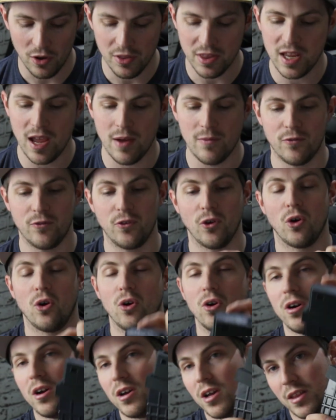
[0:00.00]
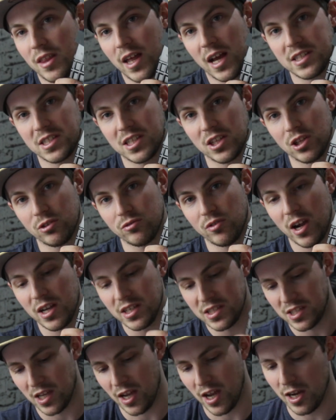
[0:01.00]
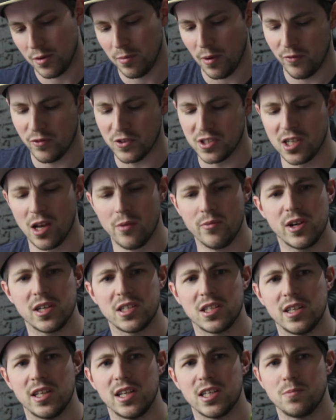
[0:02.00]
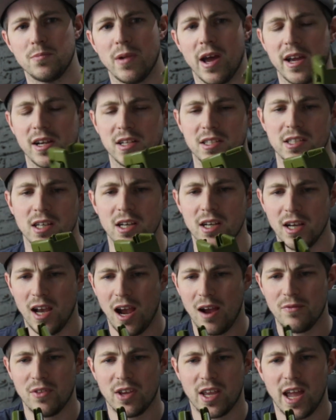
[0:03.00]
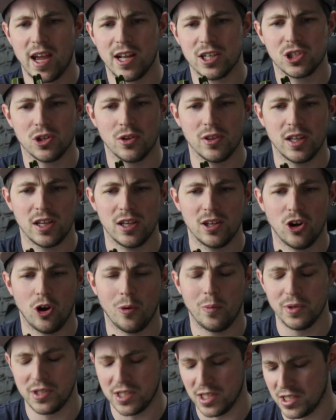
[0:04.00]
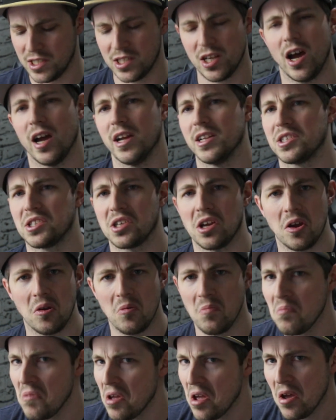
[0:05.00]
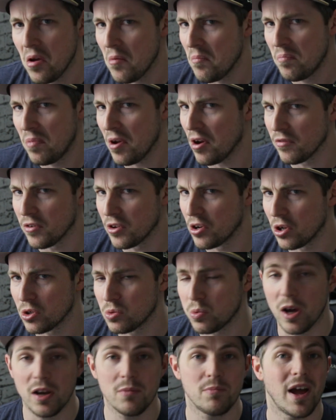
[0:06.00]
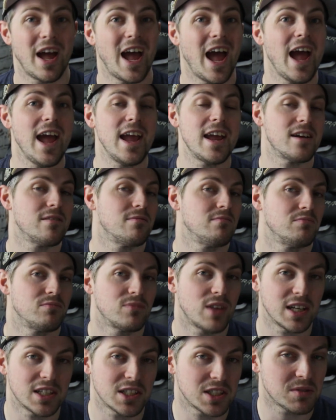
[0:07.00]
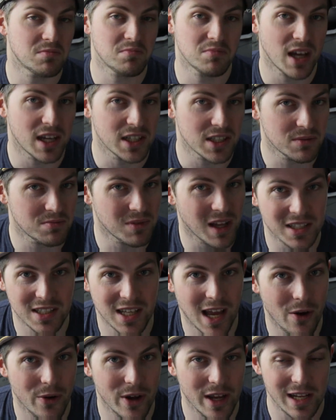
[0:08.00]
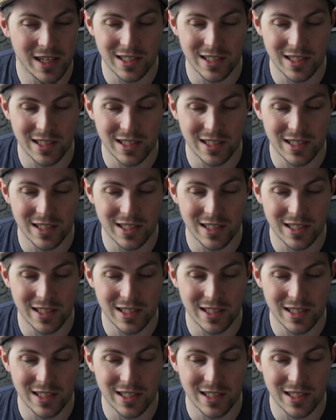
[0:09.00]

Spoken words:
On the M4, that's in the right side, but for some reason these mags have the catch on the opposite side. So bit of an odd one, but hey, that's how it